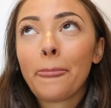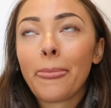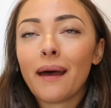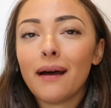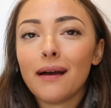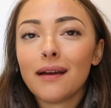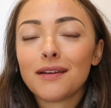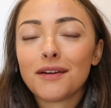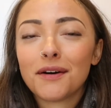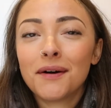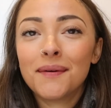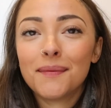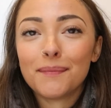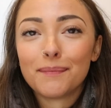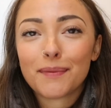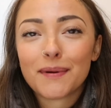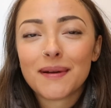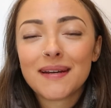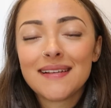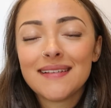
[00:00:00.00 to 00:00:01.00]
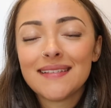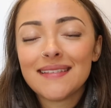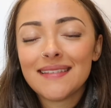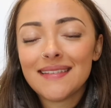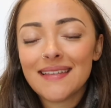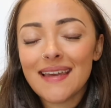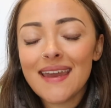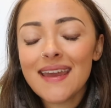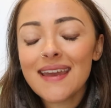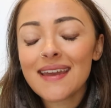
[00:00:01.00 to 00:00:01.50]
I got pretty
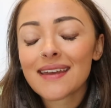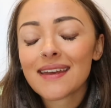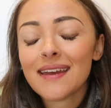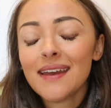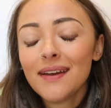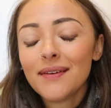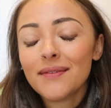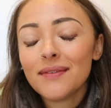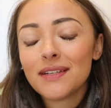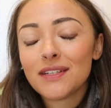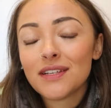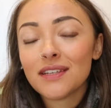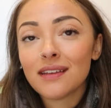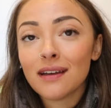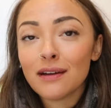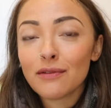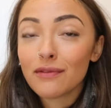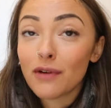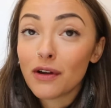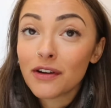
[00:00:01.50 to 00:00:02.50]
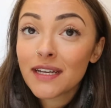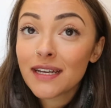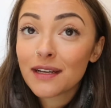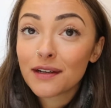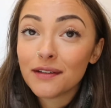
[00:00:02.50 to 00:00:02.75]
sick, which is ironic